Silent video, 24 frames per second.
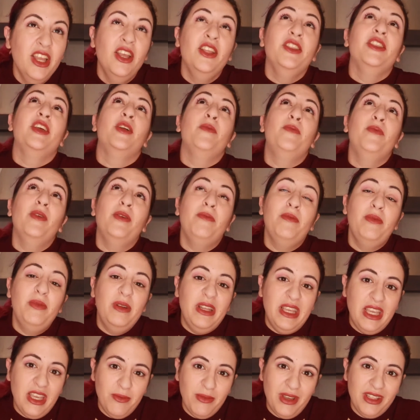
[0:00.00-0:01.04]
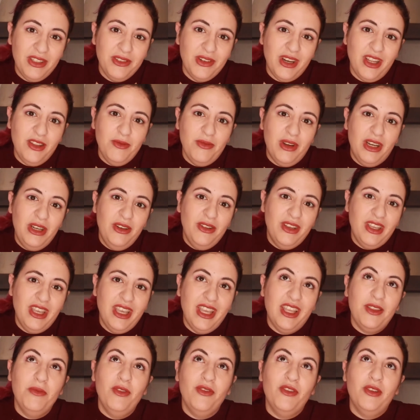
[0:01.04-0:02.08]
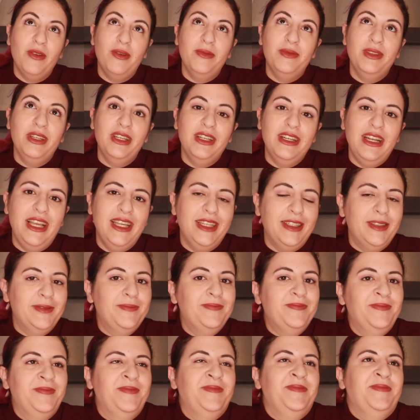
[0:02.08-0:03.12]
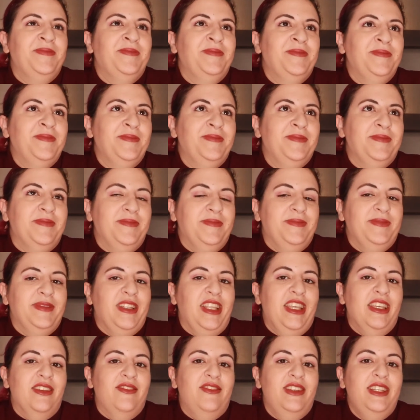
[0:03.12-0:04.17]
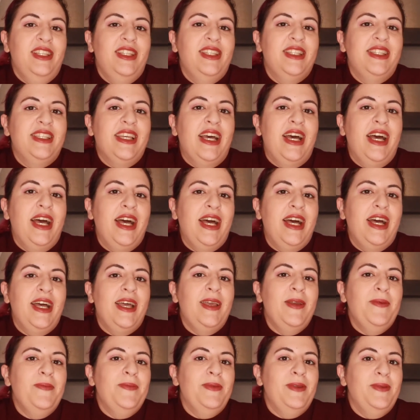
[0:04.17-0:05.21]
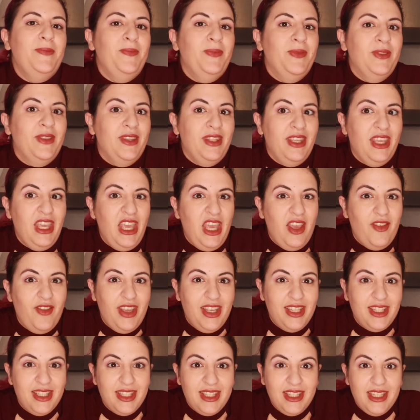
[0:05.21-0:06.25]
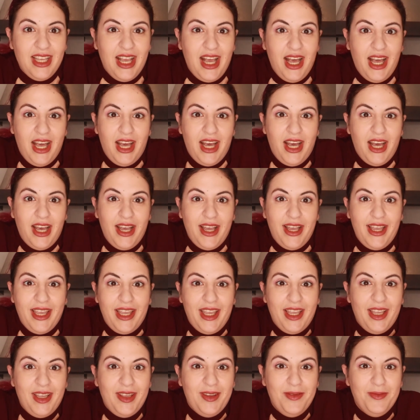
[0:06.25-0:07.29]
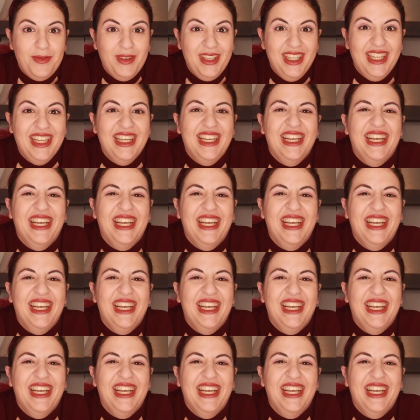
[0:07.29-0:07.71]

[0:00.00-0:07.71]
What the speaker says: they're probably, him and grandma are looking at me from up there like, give it time, give it time.